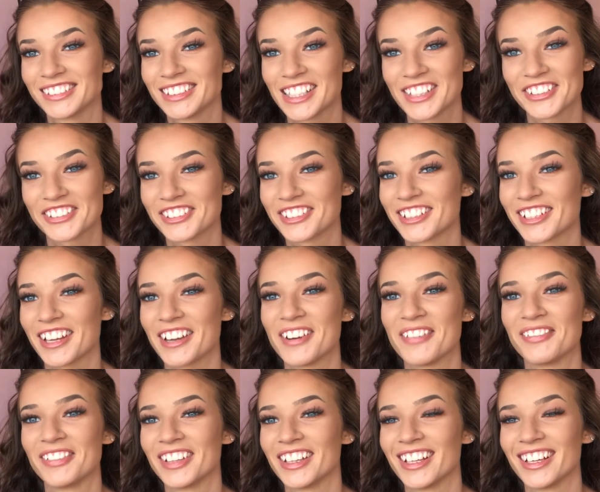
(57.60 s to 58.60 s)
let's just get
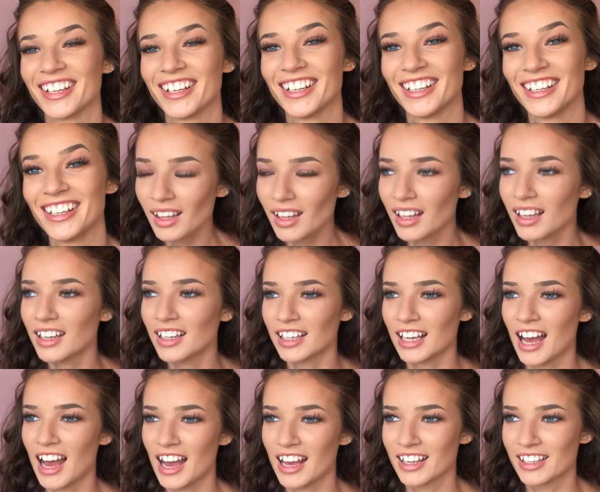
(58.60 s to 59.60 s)
on with it.
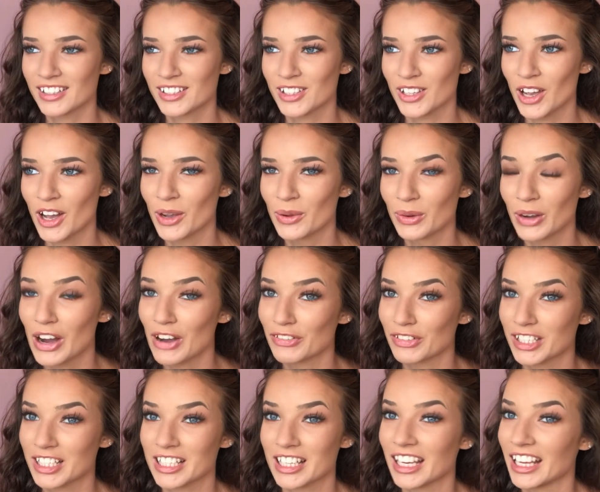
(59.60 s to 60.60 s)
Okay, so
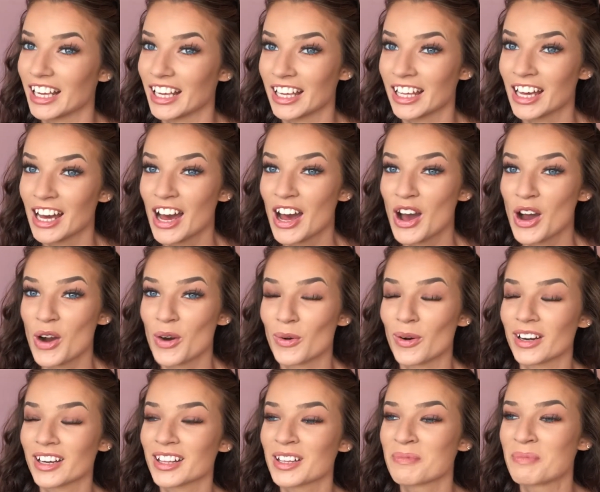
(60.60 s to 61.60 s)
obviously
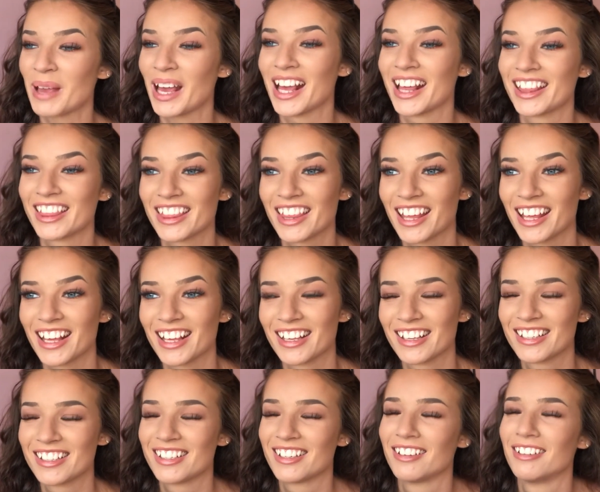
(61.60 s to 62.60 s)
one of the big
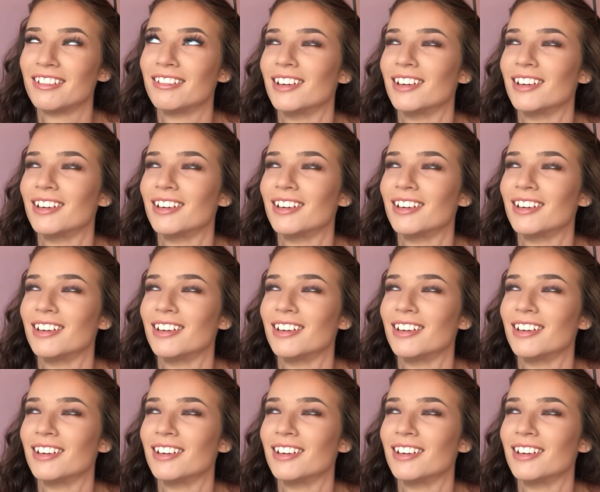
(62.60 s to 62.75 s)
things,